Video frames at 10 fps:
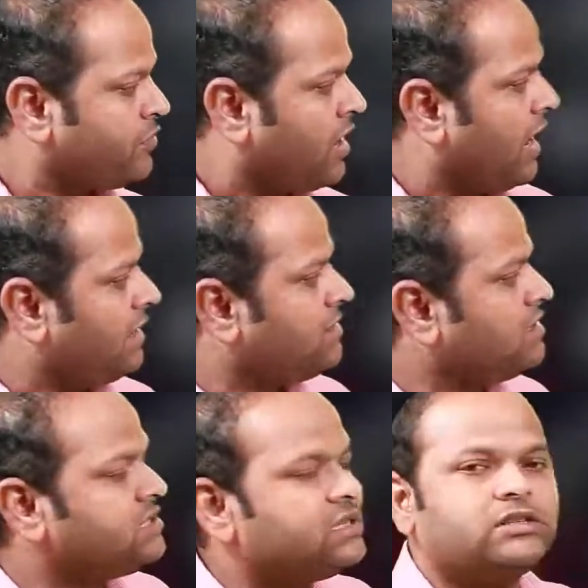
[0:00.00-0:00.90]
and
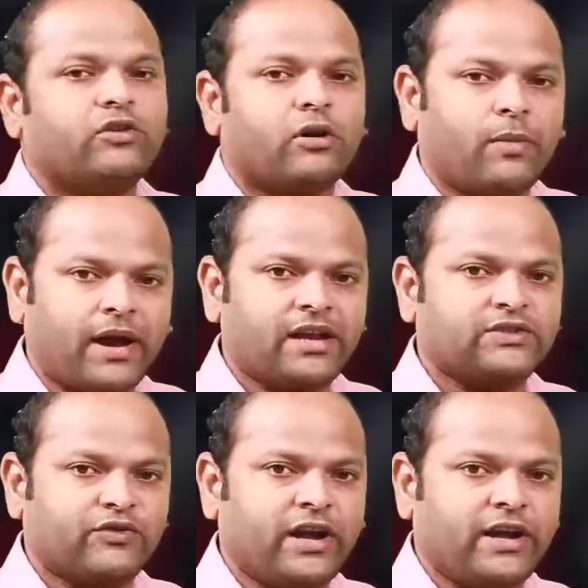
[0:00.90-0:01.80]
this is your
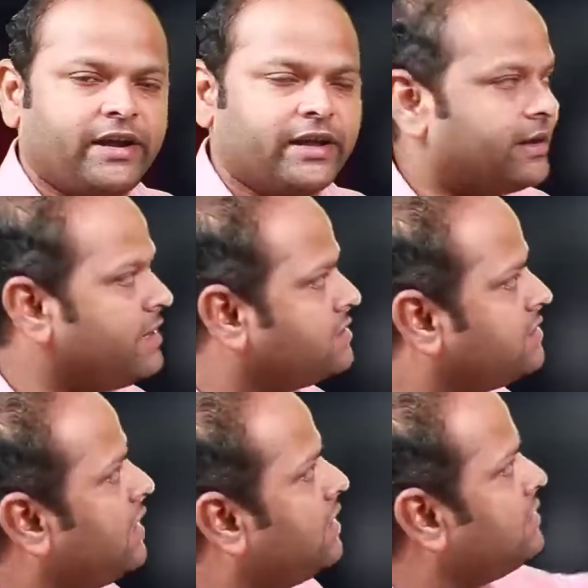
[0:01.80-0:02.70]
minus 180 degrees
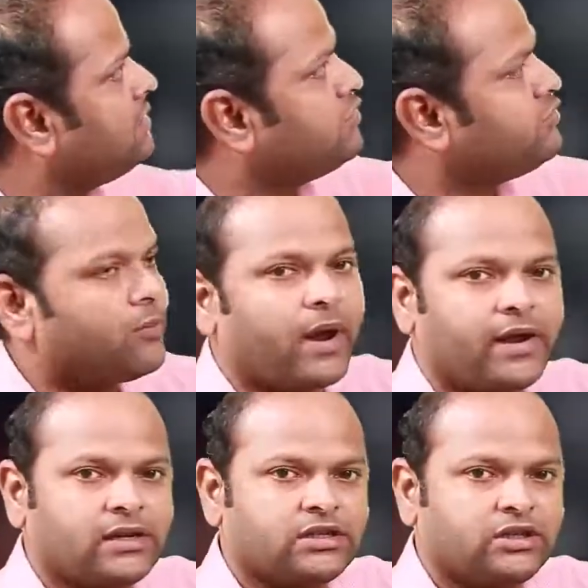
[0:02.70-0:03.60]
and this is your
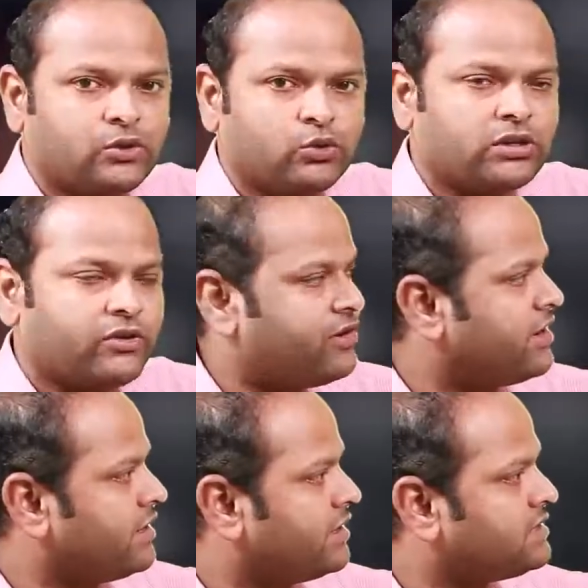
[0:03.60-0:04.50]
minus 270
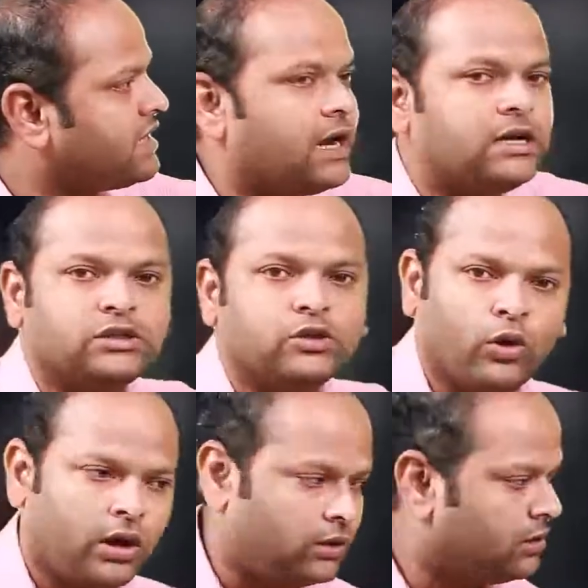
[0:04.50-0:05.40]
degrees and so
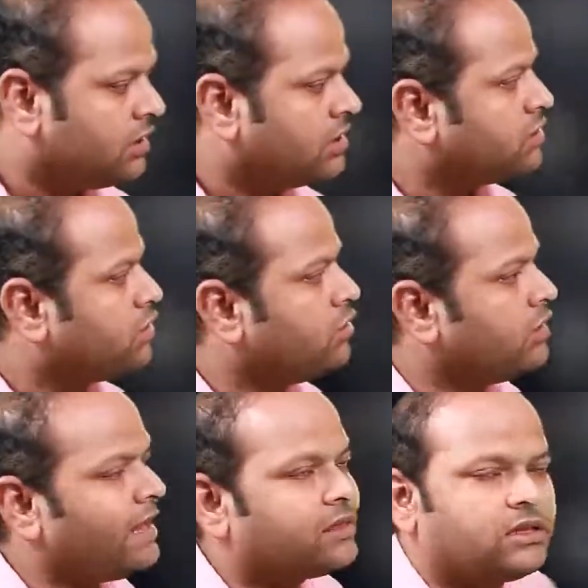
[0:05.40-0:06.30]
on. So,
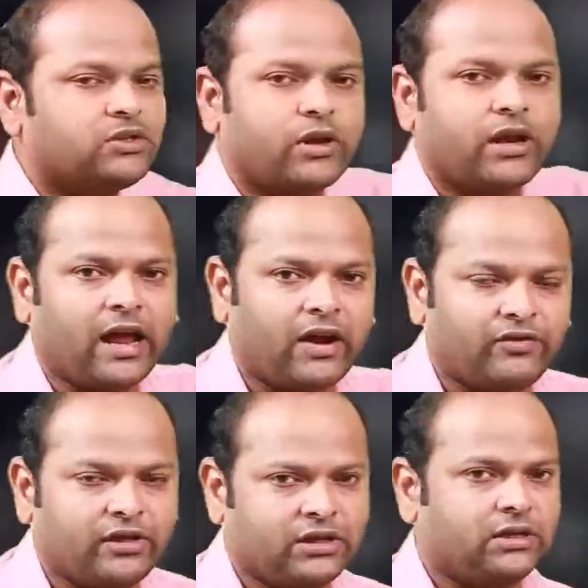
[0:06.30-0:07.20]
like this you can have
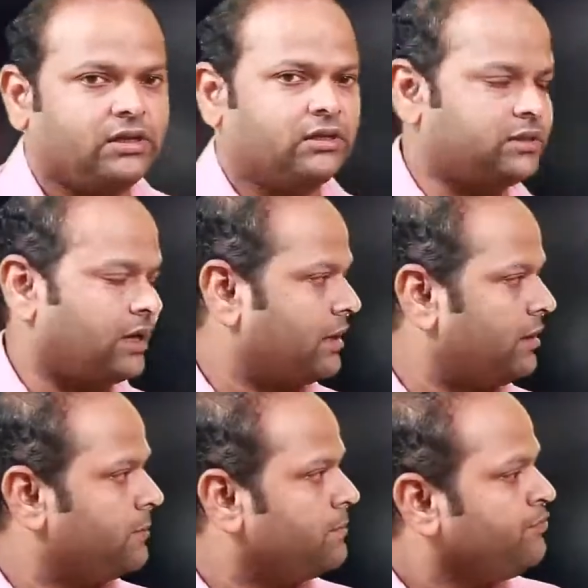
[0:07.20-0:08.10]
the
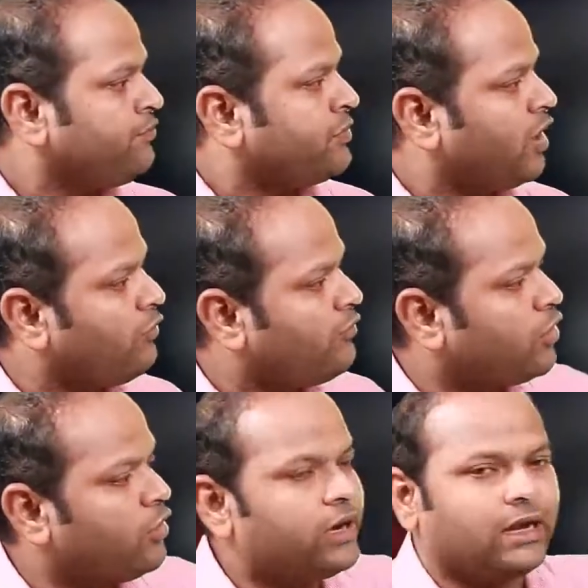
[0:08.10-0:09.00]
cycle. Now, if you
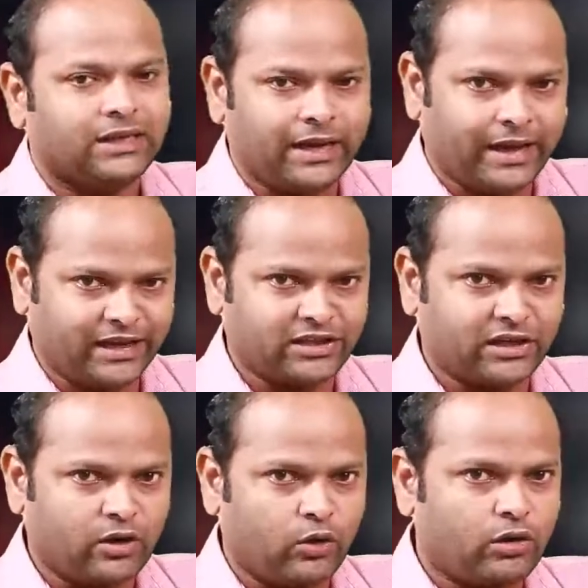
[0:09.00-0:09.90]
go in other
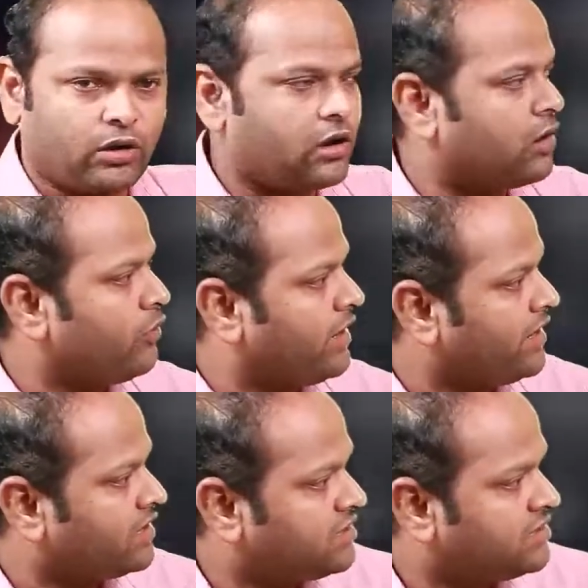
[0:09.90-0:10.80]
direction, counterclockwise
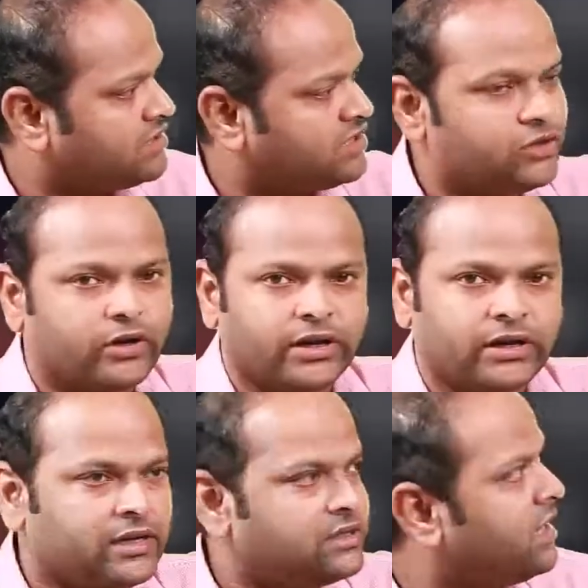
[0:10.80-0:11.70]
direction, 0
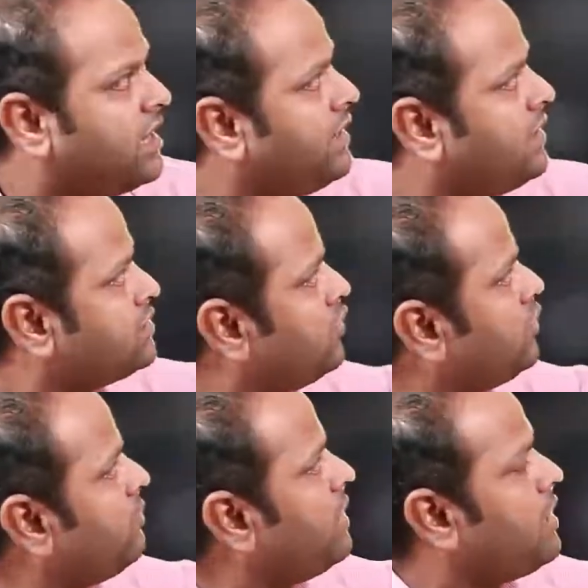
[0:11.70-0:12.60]
degrees, then it is going
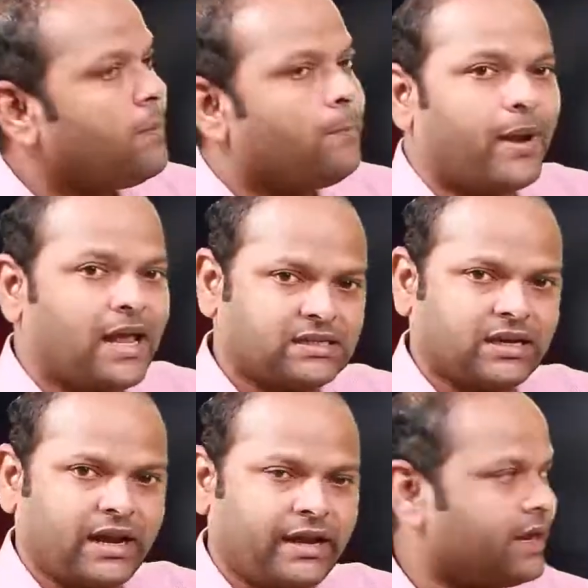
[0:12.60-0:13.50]
to be plus
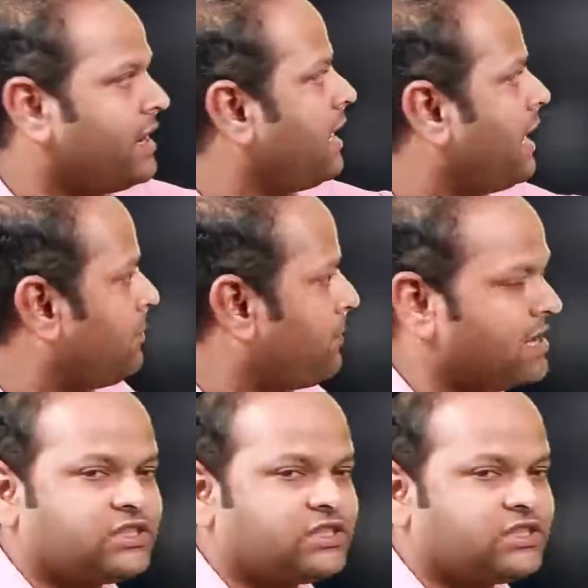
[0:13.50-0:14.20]
90 and plus